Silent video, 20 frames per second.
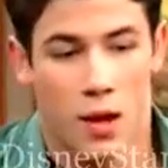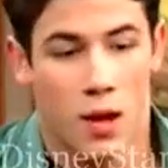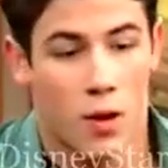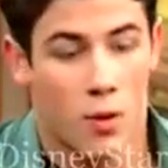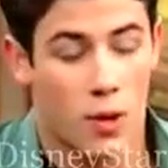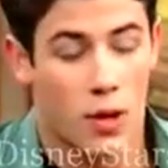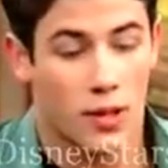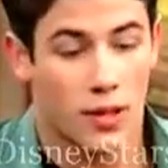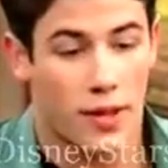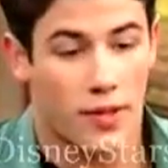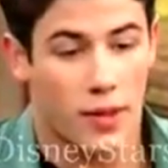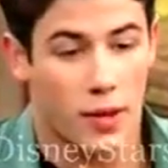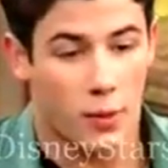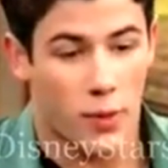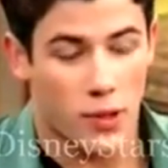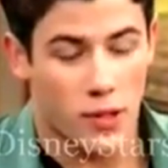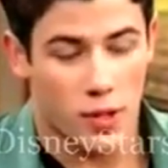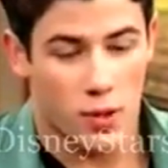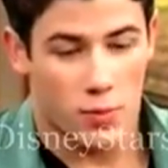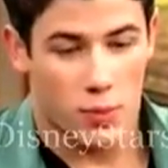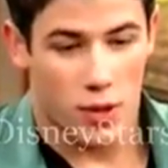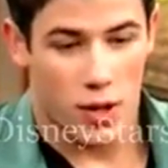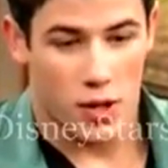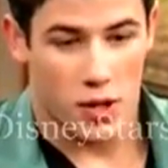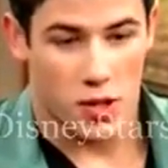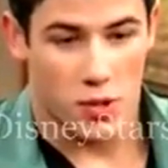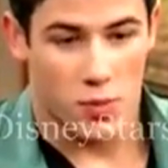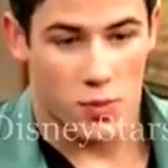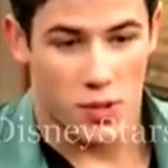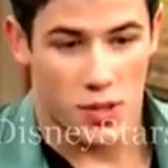Well, yeah, the original
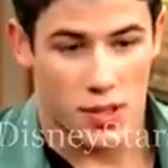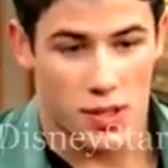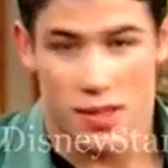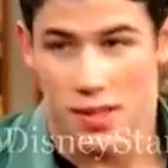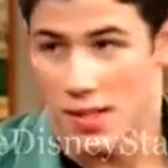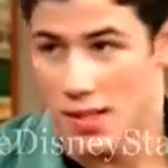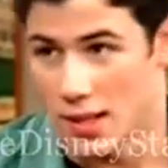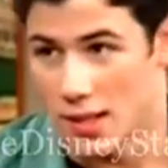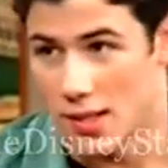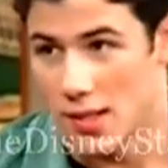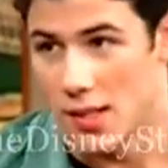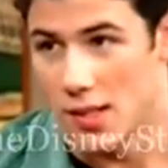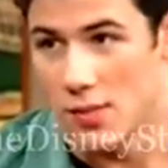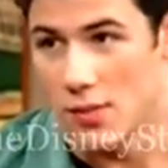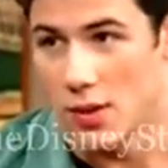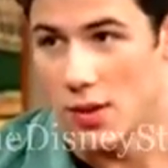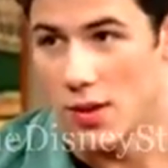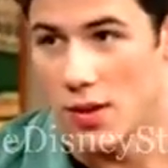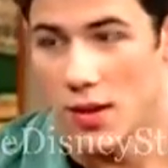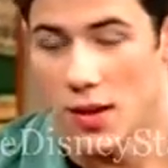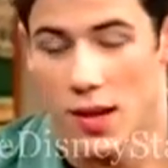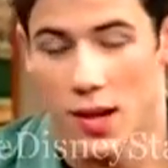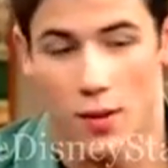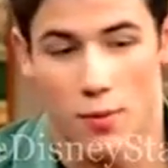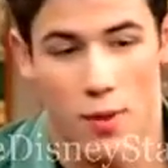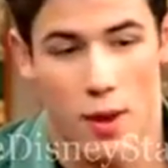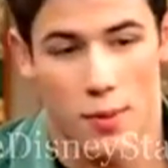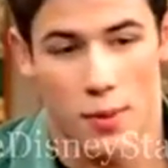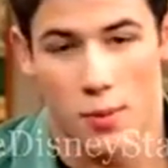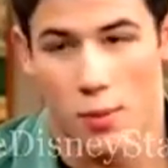production was in the 60s with Robbie